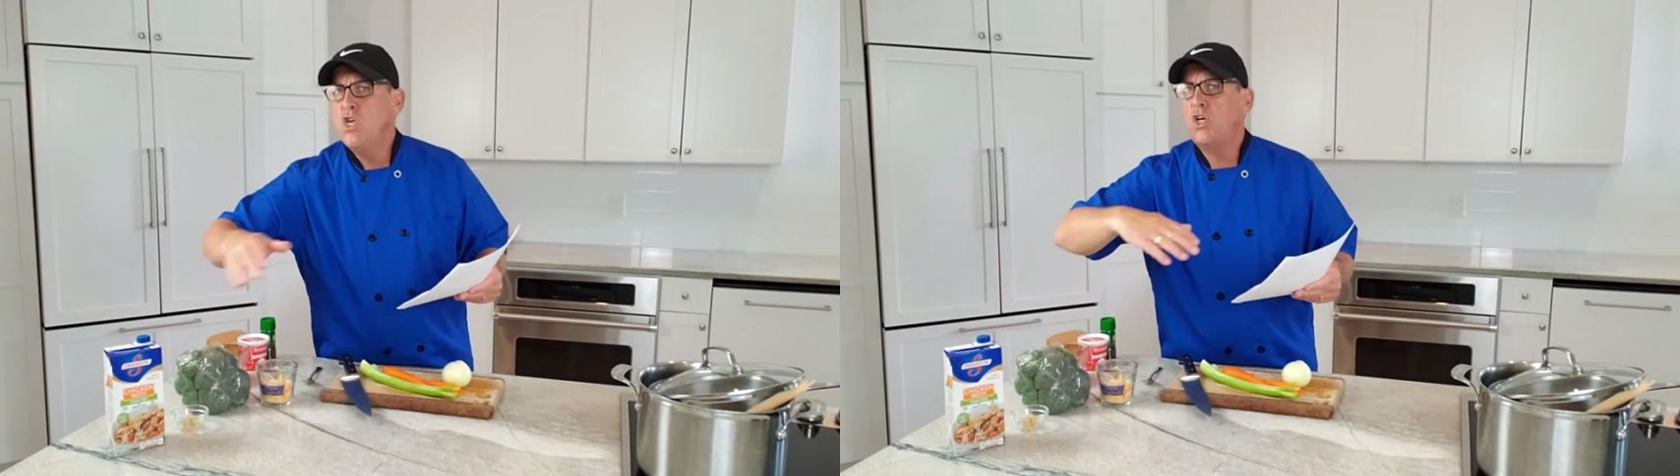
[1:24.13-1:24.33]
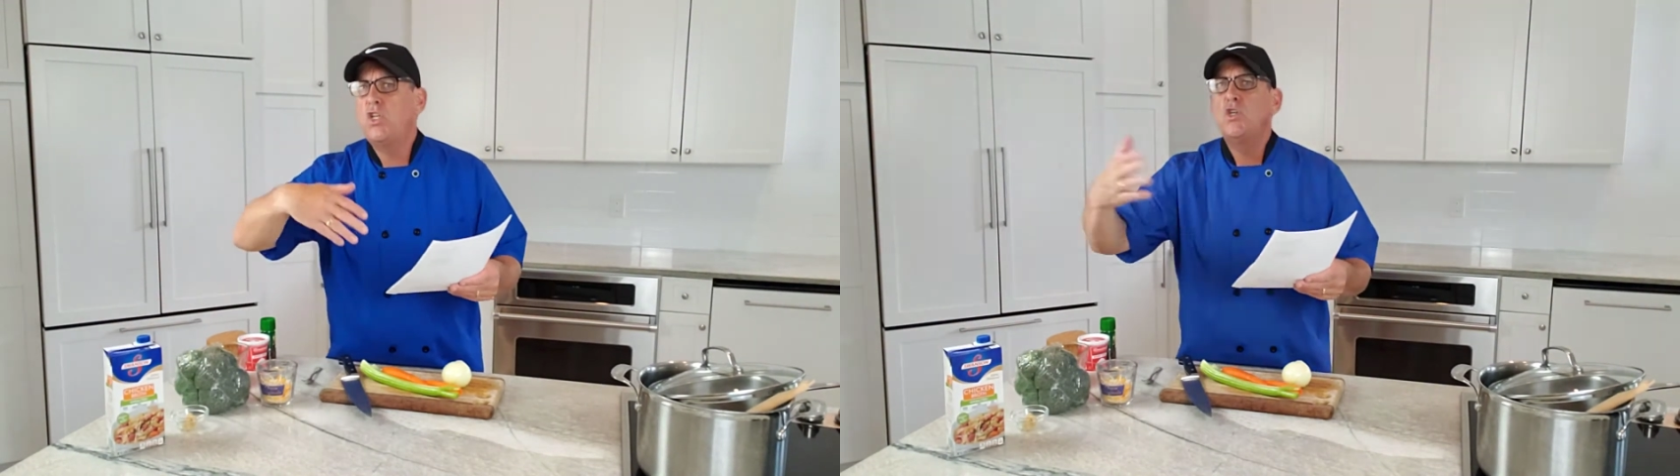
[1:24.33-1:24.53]

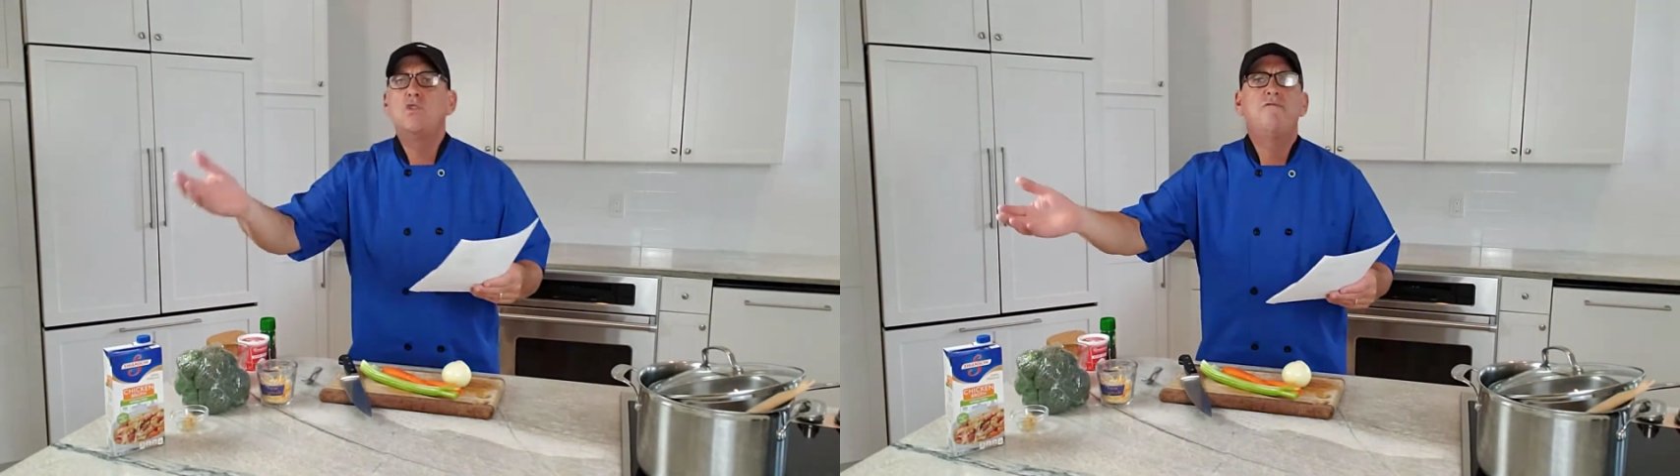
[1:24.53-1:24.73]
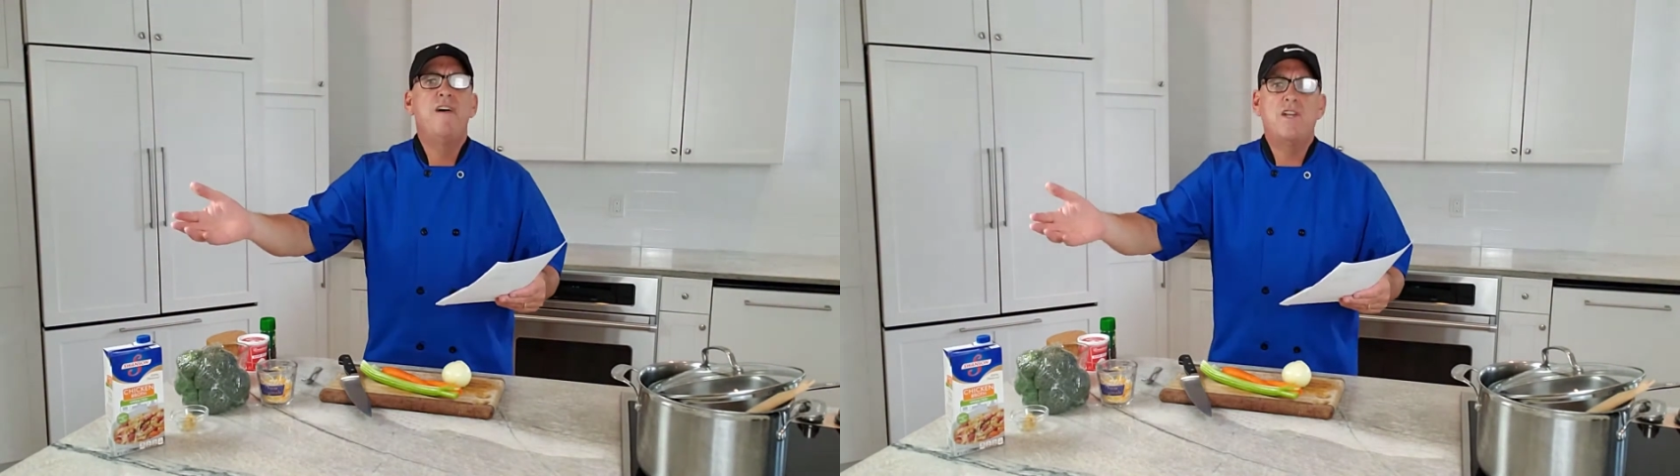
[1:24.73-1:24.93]
You could
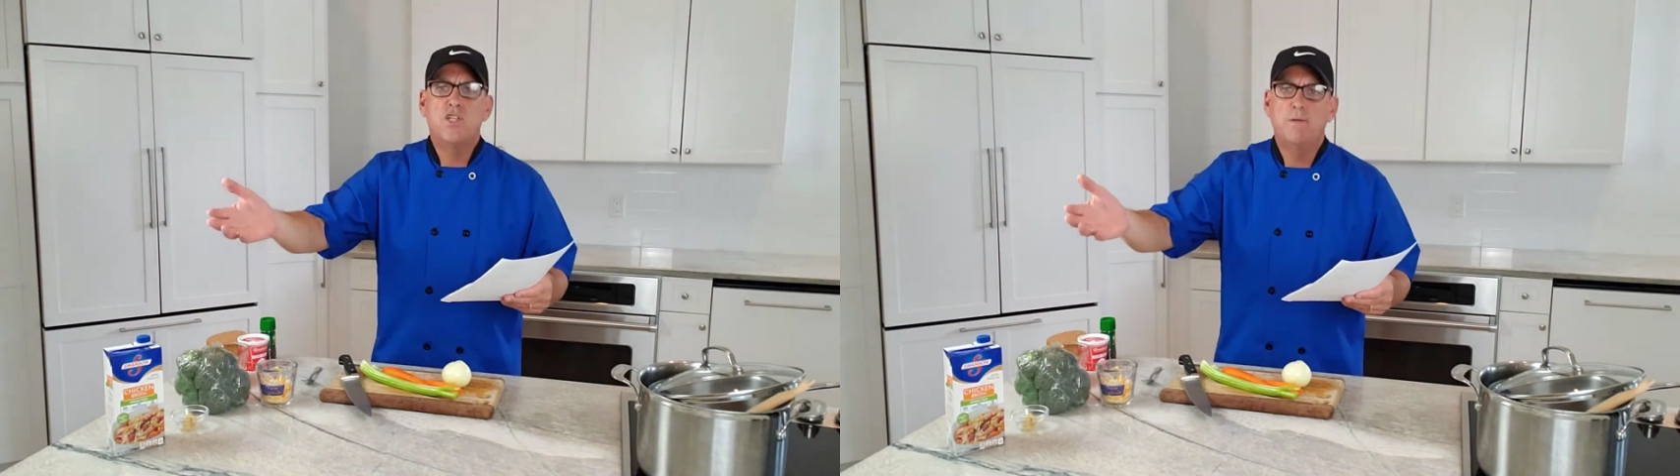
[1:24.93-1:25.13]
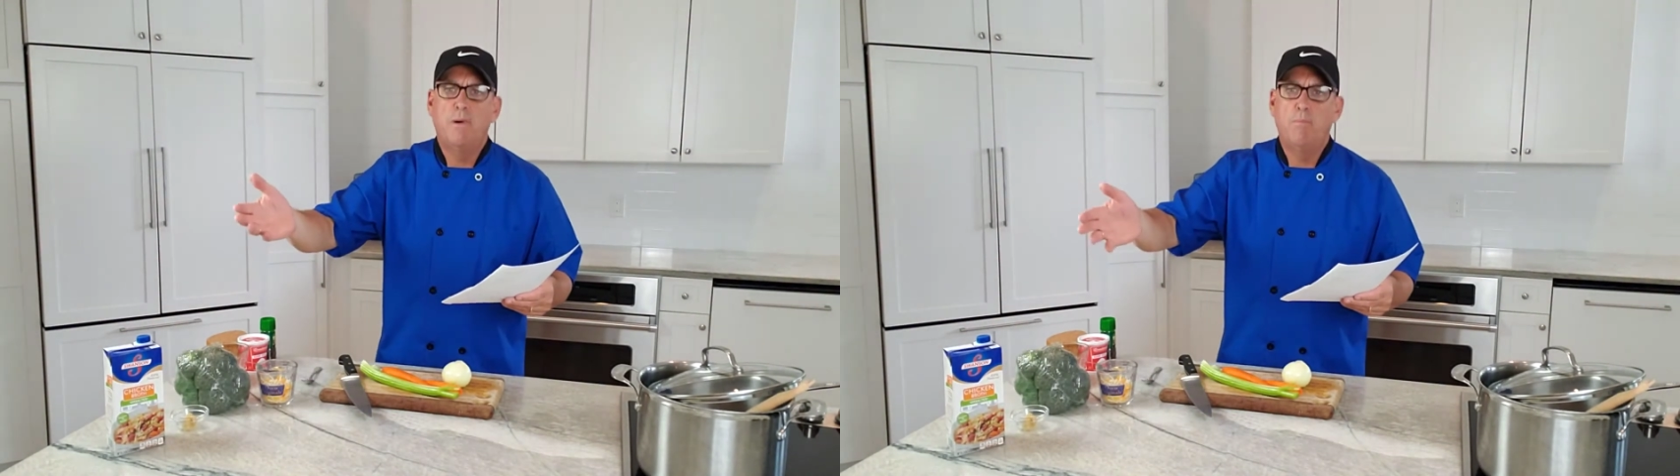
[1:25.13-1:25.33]
use
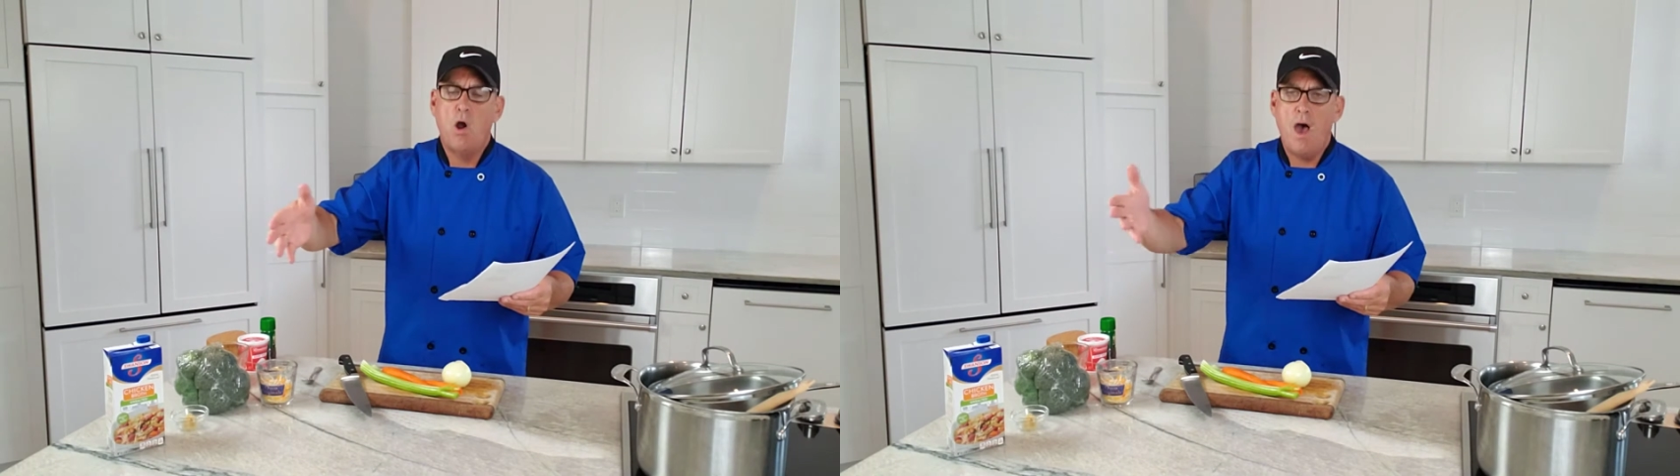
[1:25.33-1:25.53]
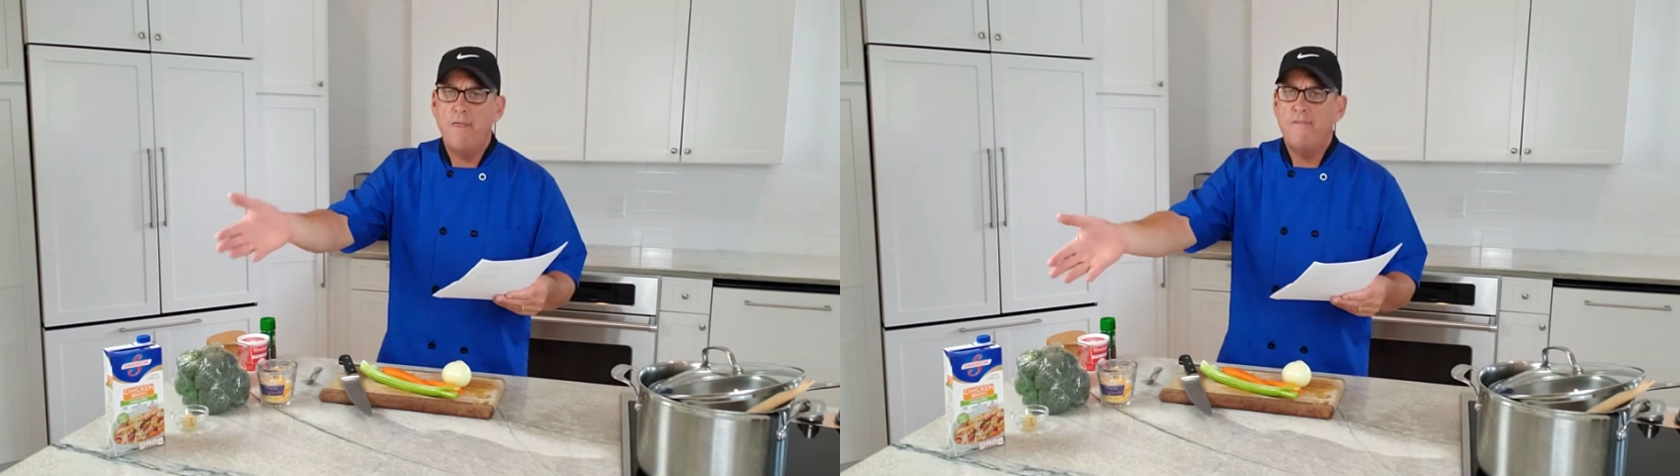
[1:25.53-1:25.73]
vegetable
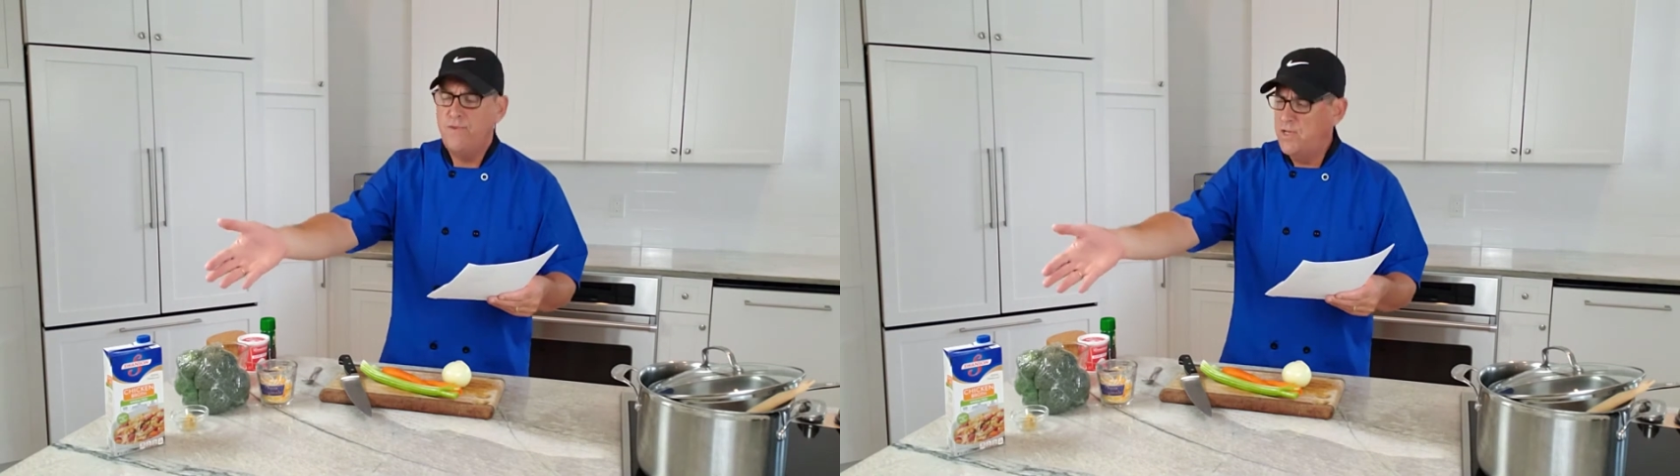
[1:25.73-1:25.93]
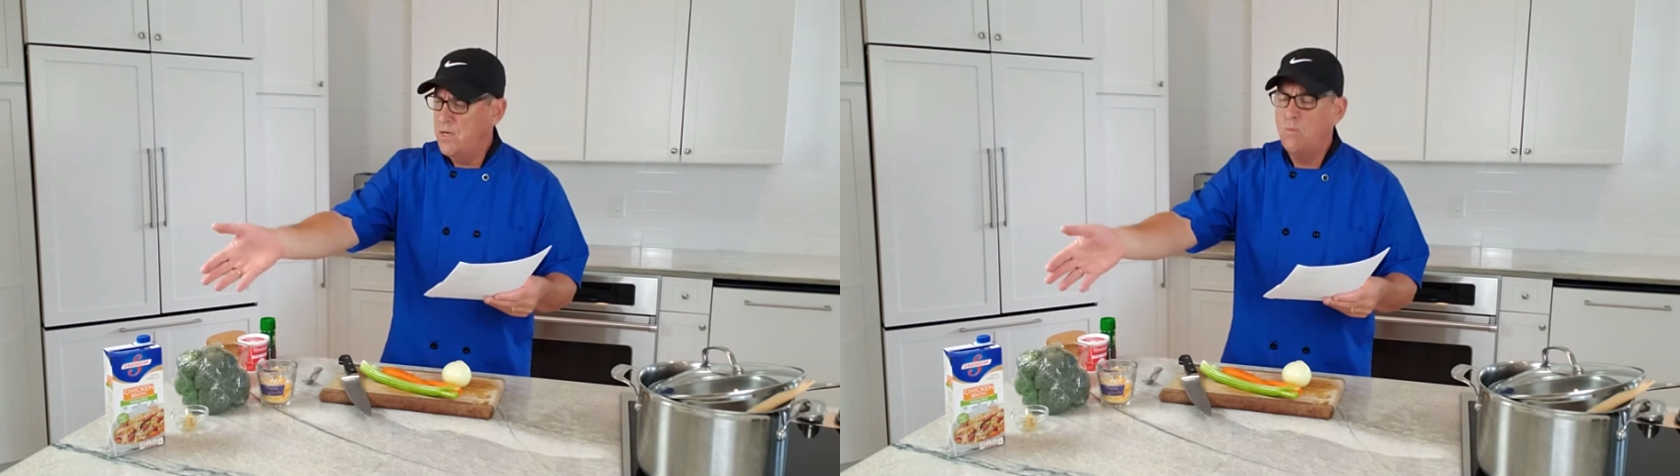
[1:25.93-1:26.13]
broth if
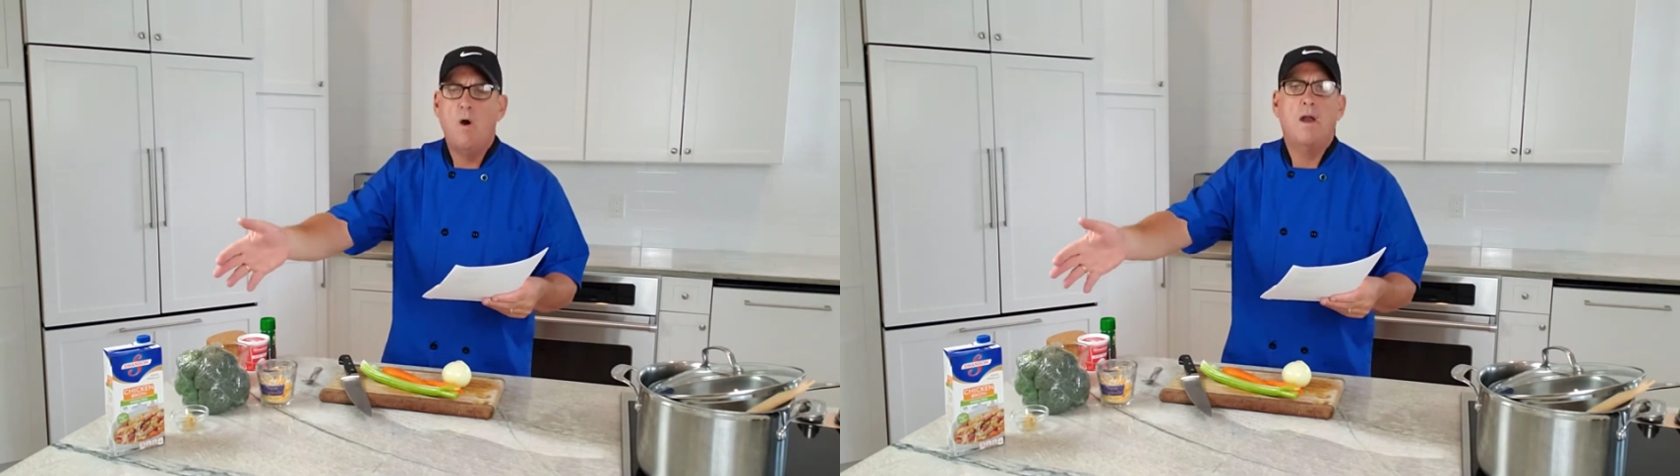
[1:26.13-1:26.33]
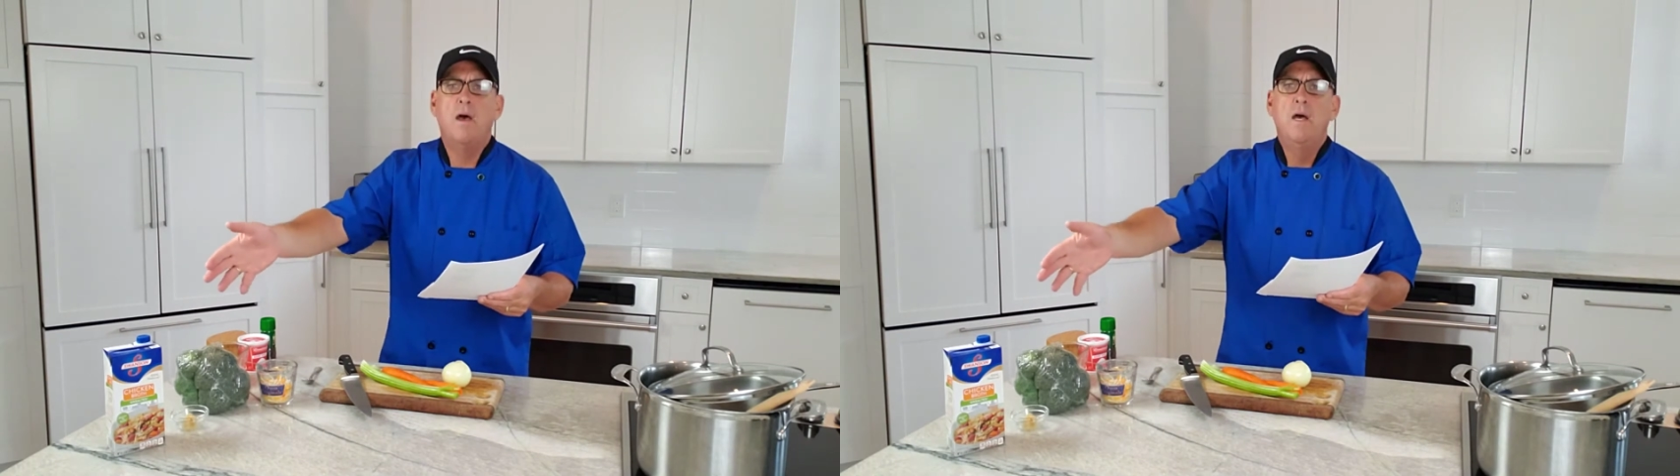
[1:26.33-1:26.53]
you didn't
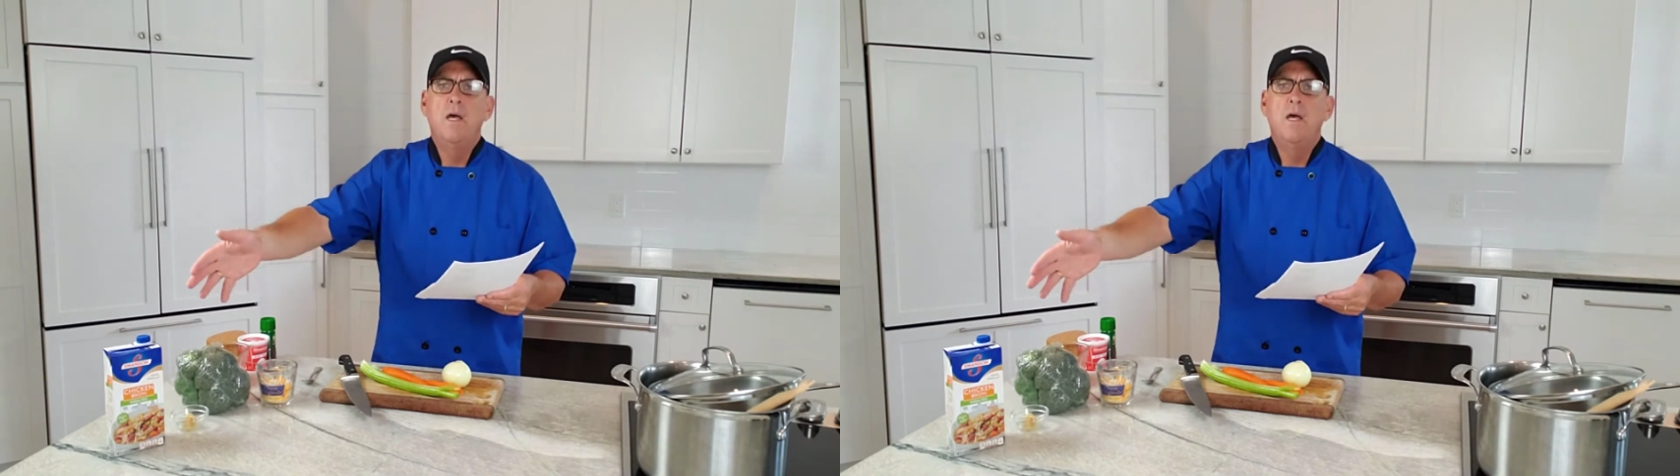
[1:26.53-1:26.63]
want